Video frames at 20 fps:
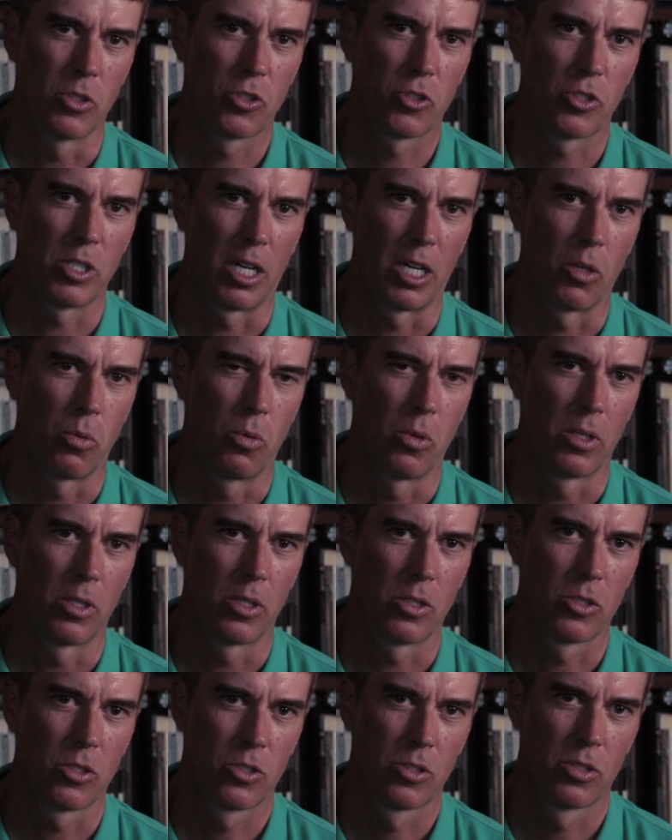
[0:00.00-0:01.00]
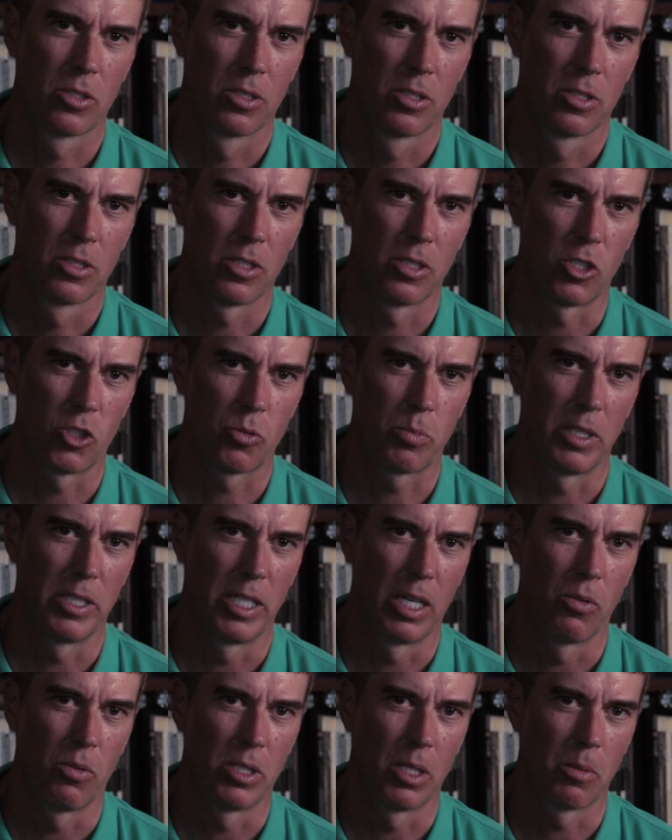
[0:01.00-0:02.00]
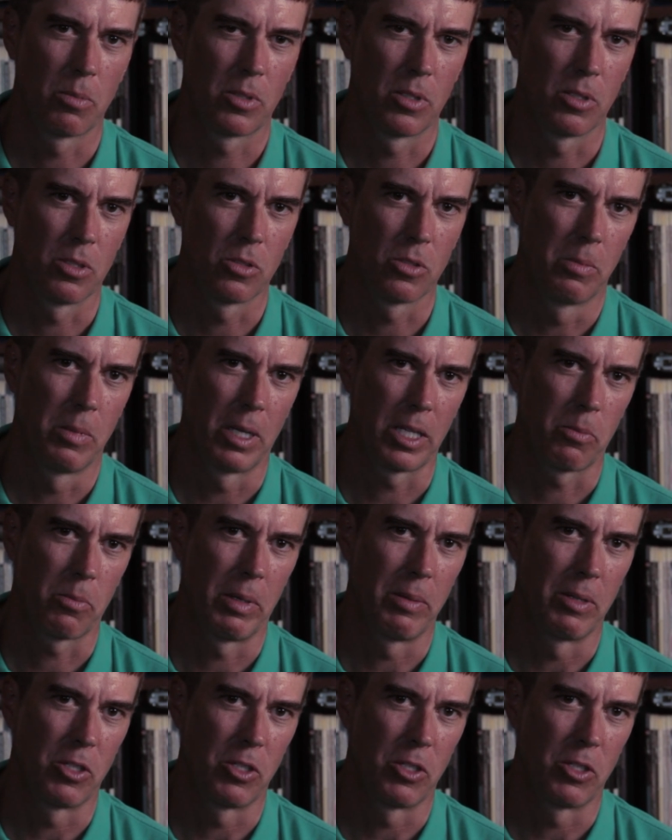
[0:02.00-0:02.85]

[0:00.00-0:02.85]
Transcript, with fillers: Star Wars, they sped that one up to like maybe